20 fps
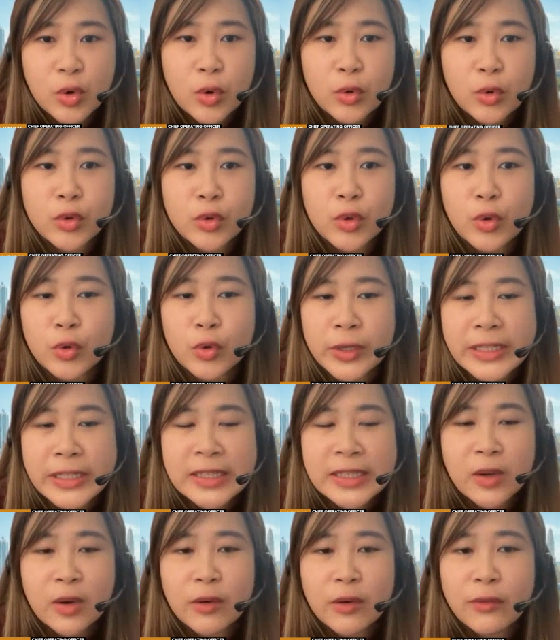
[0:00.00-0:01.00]
show no
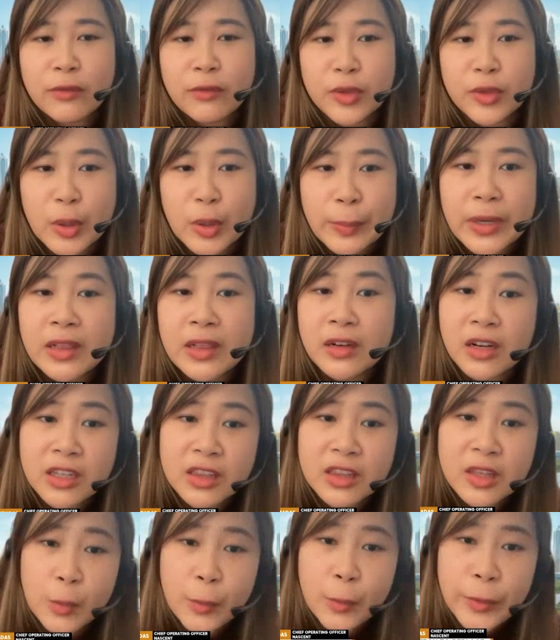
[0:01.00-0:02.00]
risk of thermal
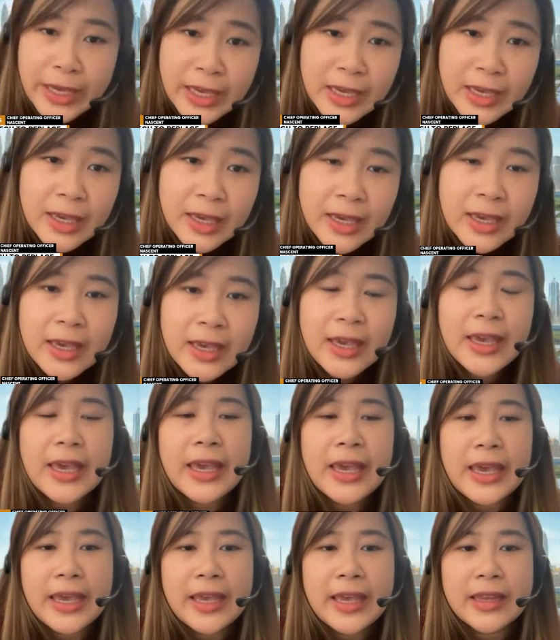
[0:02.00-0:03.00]
runaway.
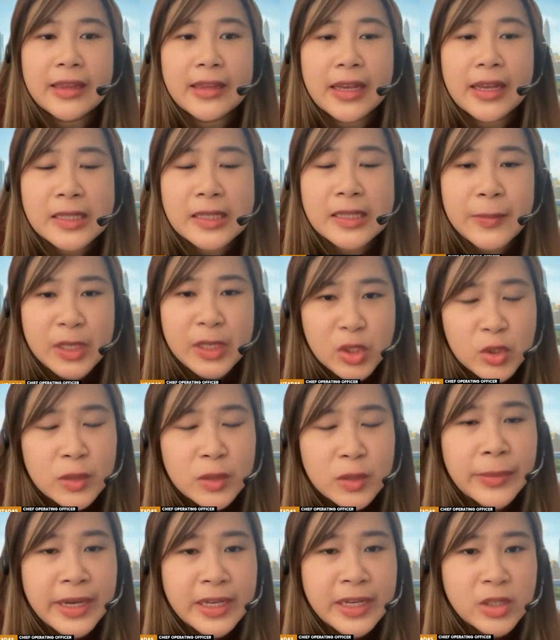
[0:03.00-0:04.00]
And as
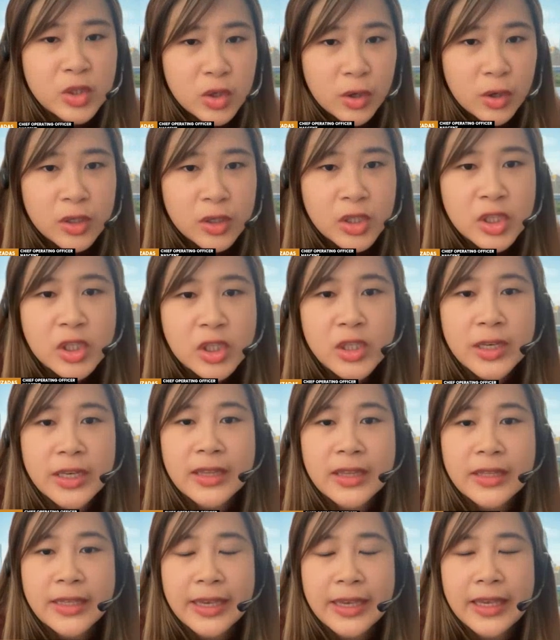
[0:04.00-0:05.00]
mentioned by Josh,
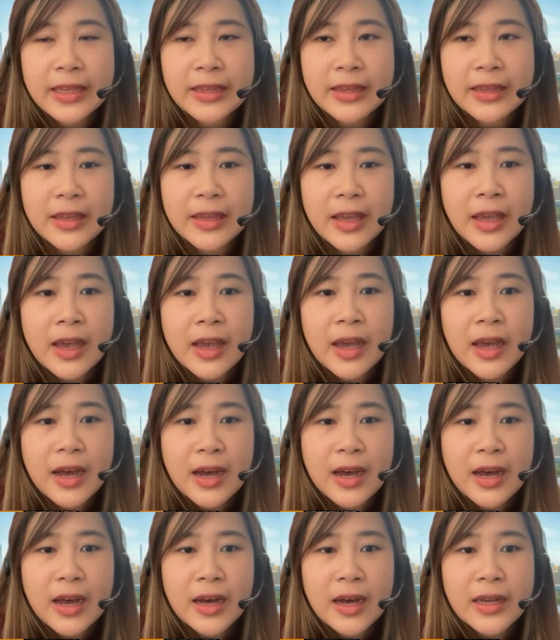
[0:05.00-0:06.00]
it can
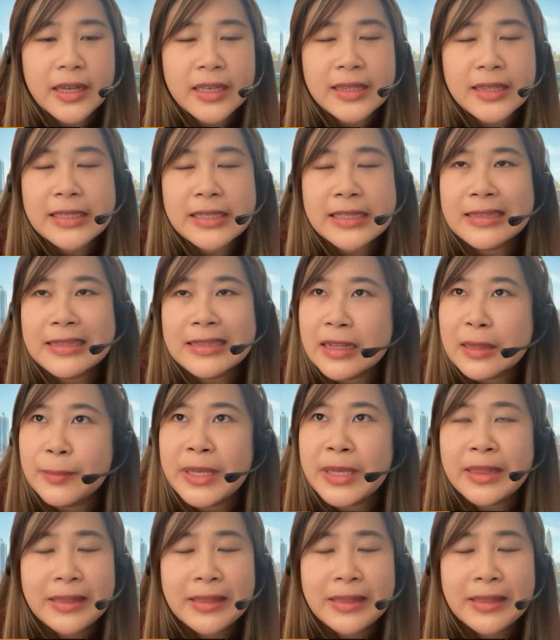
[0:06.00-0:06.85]
it still